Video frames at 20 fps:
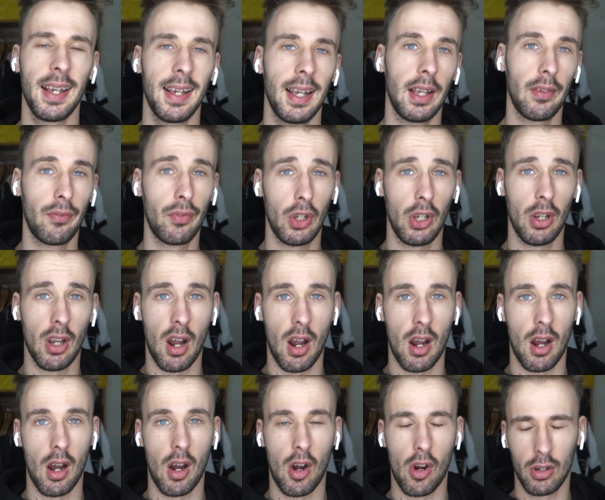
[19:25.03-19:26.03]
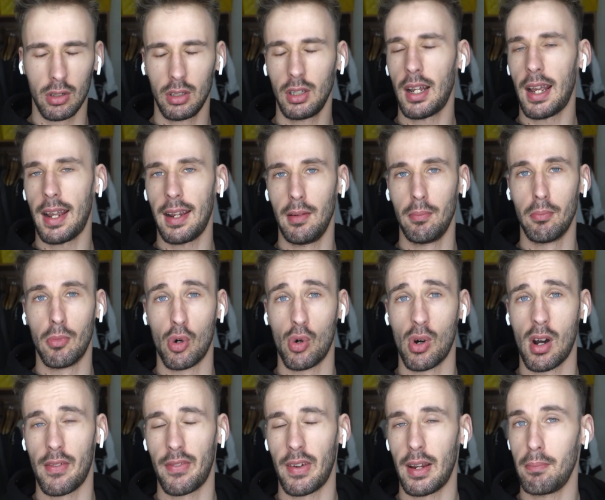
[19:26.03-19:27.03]
If you are on a
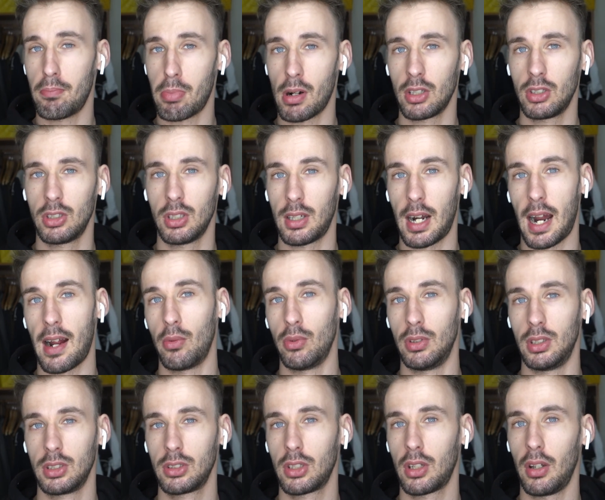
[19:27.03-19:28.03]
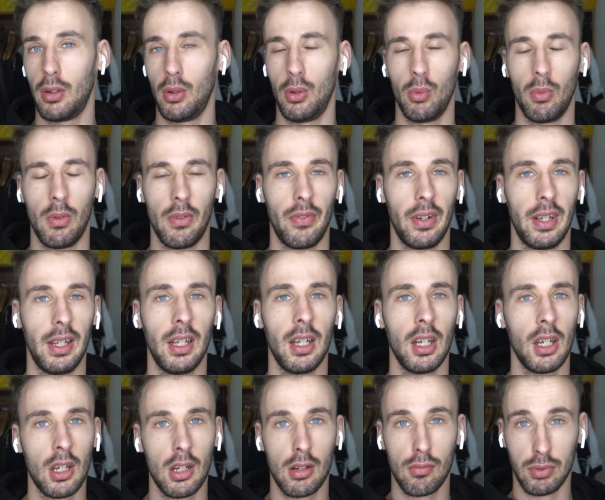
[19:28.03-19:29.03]
more of a budget, I would just go with the
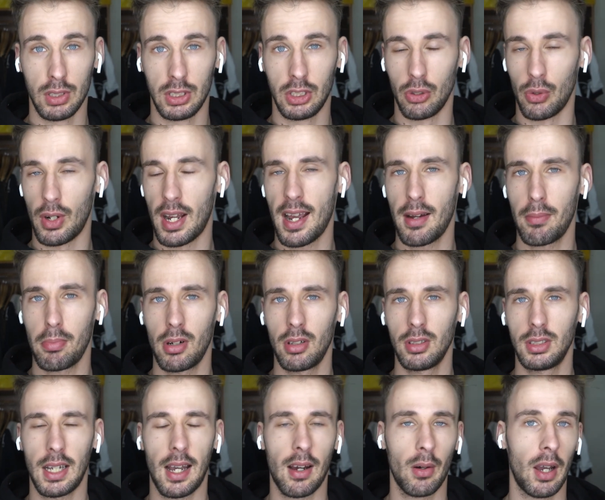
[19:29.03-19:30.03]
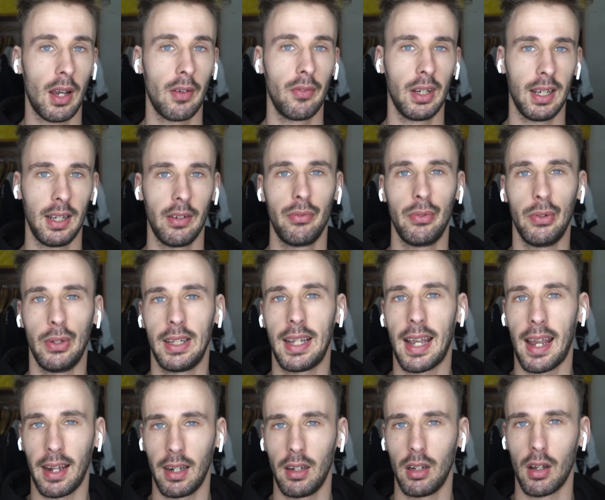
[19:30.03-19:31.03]
original AirPods. However, if you
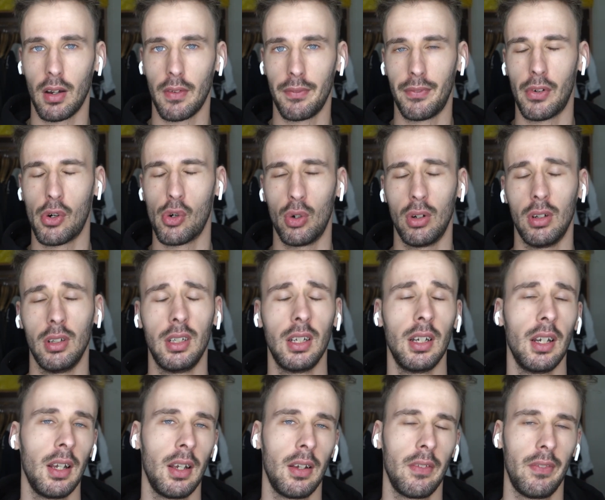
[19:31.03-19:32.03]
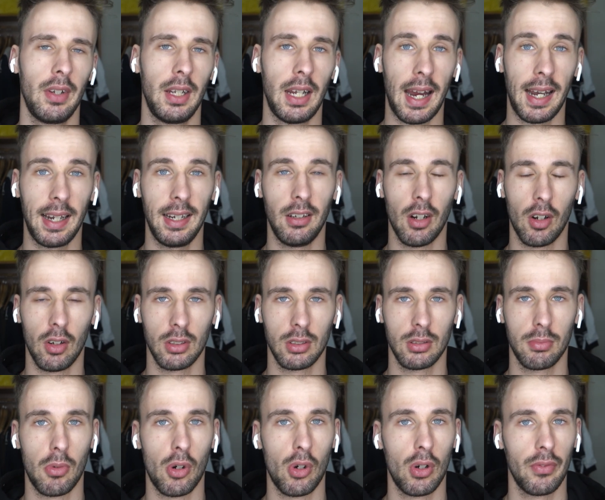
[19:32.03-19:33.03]
can afford the
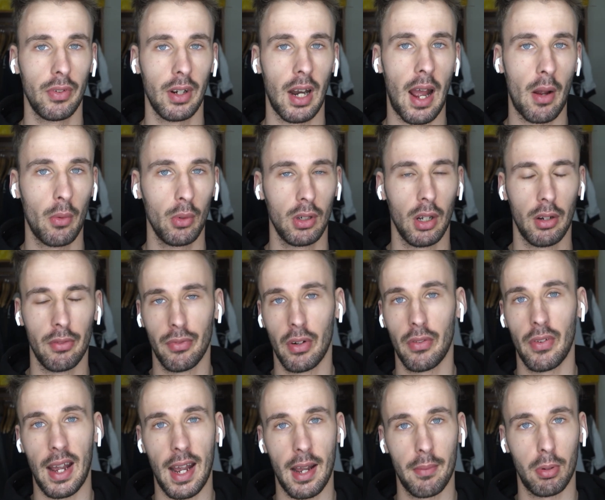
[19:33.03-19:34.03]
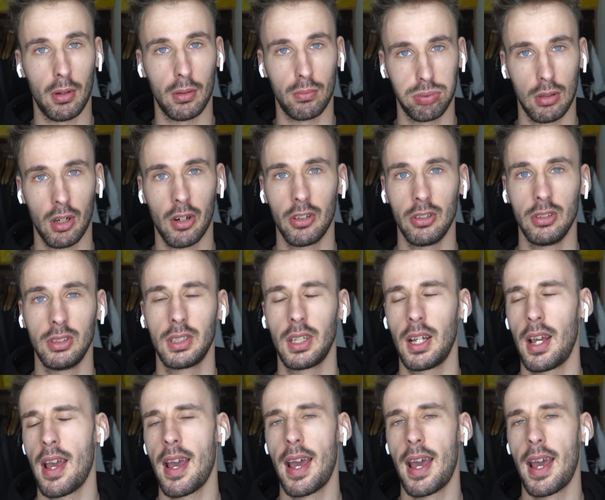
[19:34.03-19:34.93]
$80 more, then I would go for the AirPod Pros.